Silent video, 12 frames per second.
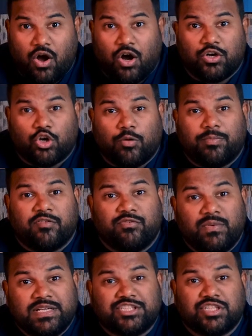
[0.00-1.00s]
on top of
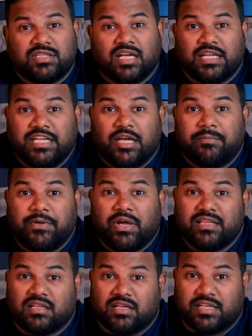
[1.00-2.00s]
which the
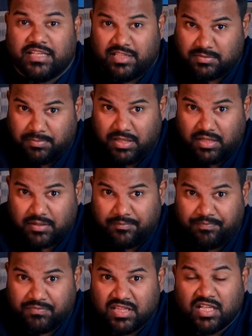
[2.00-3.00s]
EMUI 13 is built.
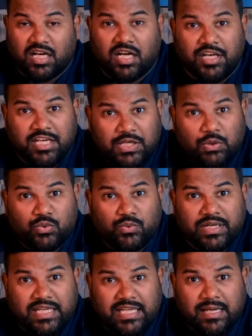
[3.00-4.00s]
The new
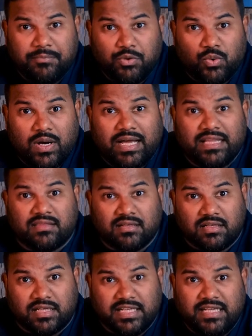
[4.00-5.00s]
EMUI
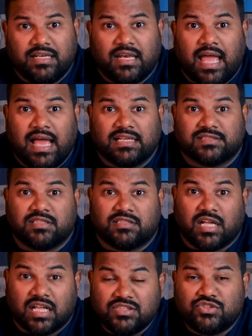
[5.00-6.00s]
13 has
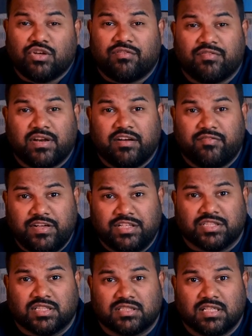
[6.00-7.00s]
tons of great
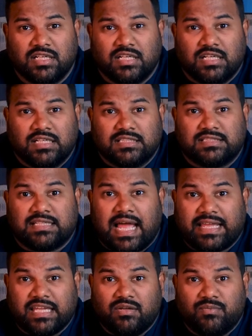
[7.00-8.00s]
features.
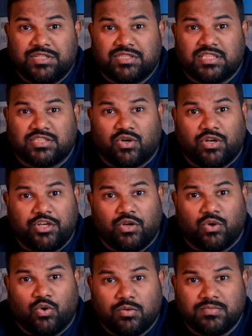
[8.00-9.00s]
Stacking widgets on
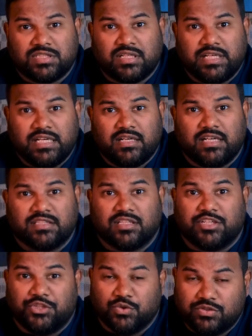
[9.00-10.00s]
your home screen is
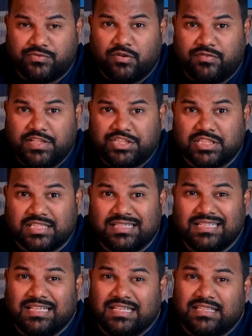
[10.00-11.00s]
a useful feature.
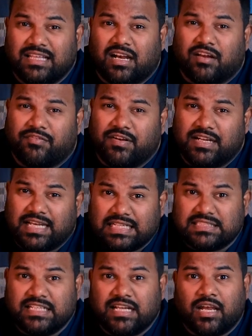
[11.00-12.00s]
There are
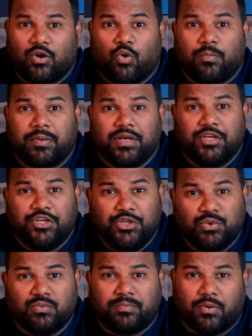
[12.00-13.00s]
fantastic and open new